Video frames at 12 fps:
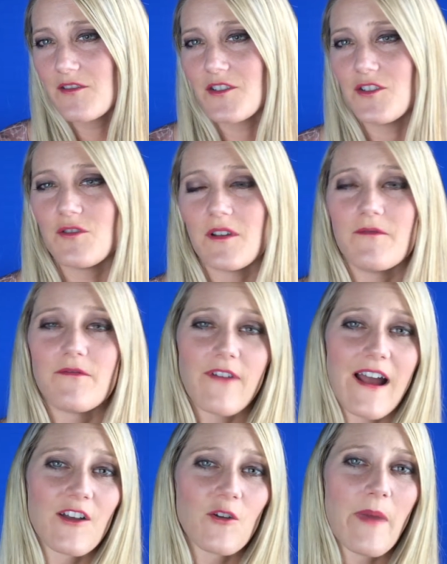So you can
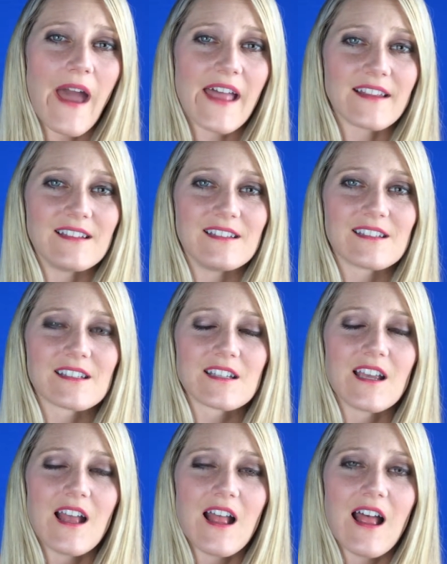file patents
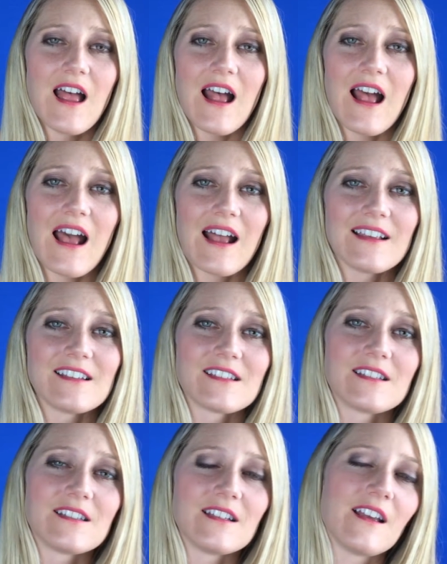
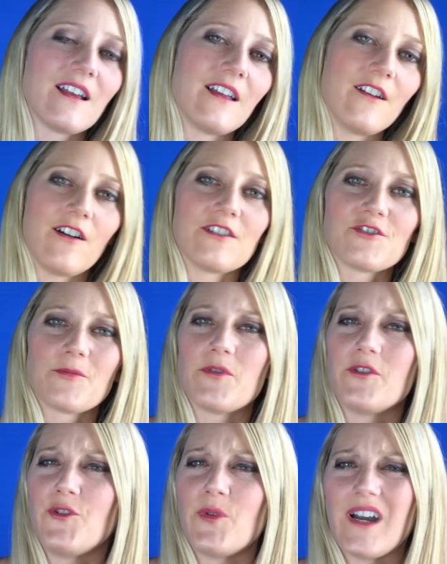as an
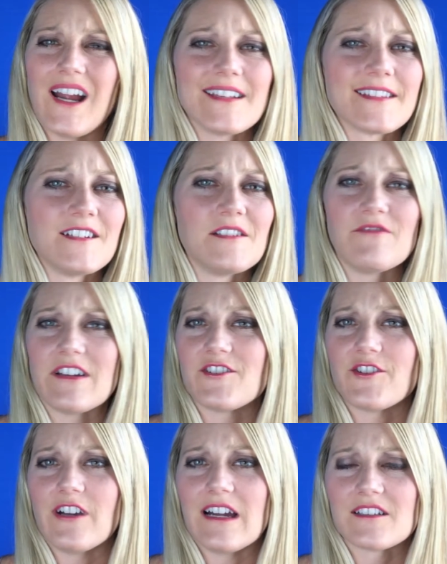entrepreneur, as an
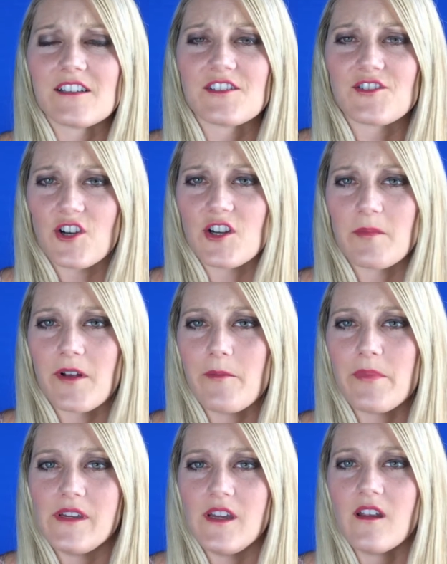inventor, as a startup
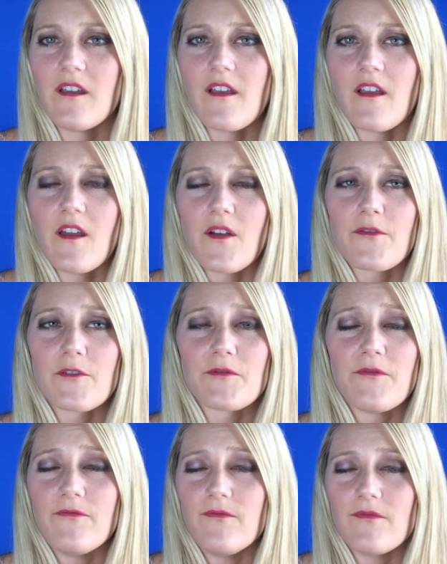company for